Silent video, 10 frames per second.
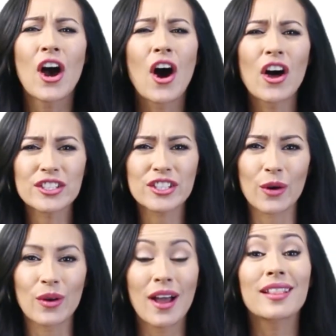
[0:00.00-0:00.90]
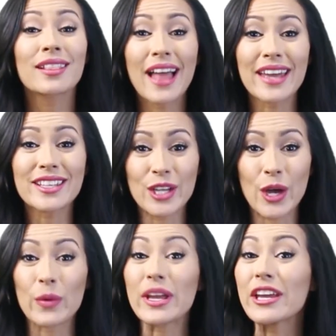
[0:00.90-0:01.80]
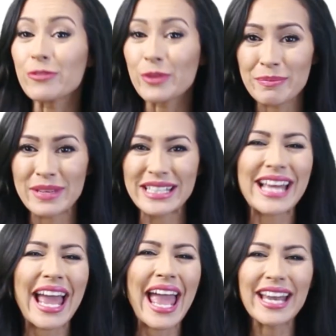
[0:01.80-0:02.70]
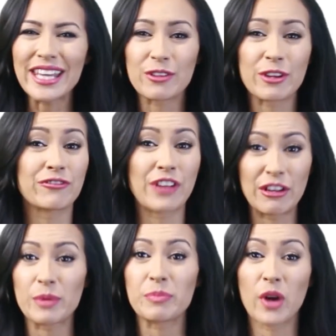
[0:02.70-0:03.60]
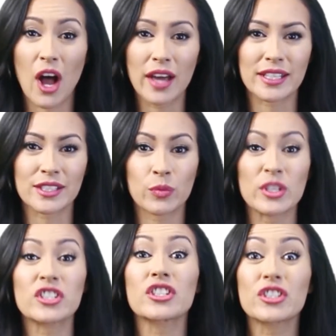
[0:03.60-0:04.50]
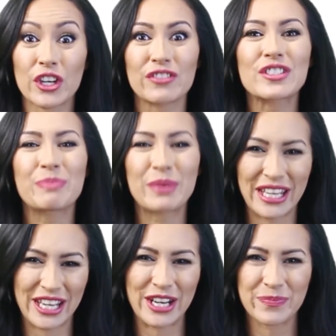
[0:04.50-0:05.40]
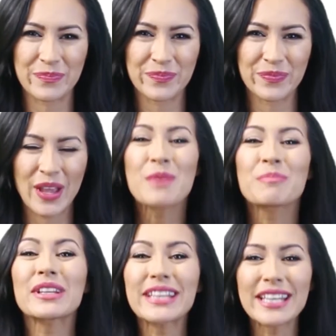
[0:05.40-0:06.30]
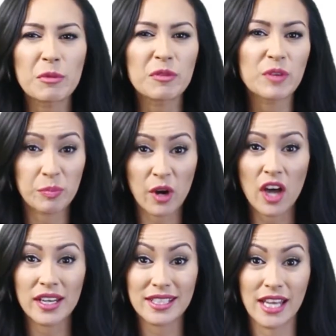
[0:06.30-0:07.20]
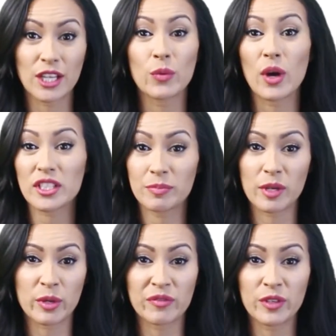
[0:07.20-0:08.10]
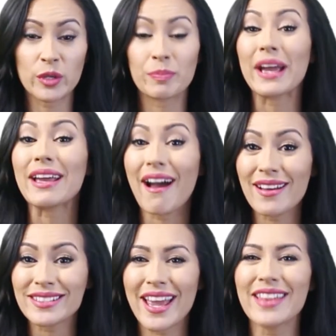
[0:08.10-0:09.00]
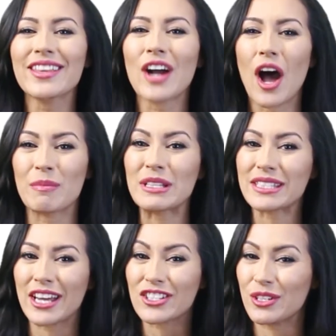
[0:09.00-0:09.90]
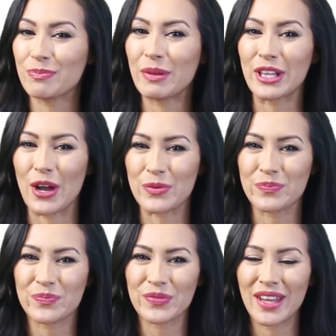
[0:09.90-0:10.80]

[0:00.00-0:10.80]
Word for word: Also, let us know if we missed any of your favorite products which deserve to be here. Put the name of your products that you want to be reviewed by us in the comment section below.